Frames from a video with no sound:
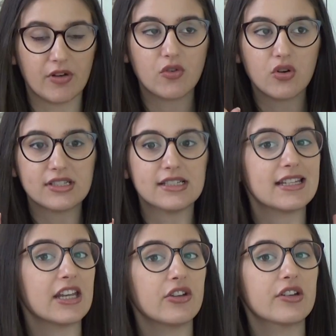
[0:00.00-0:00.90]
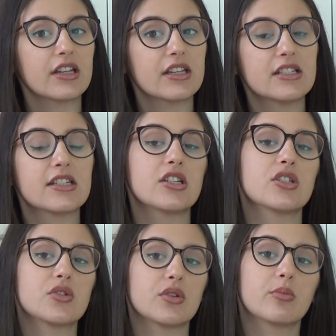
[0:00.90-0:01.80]
Of course, his hearing
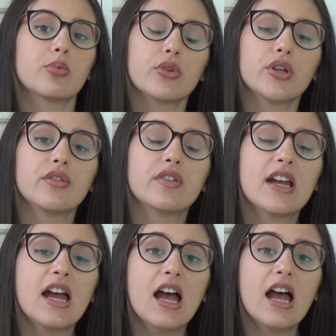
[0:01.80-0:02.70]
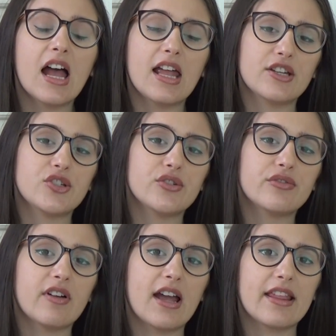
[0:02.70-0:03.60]
continues to improve, and I do
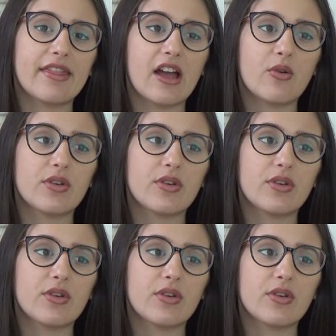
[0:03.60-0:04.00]
find that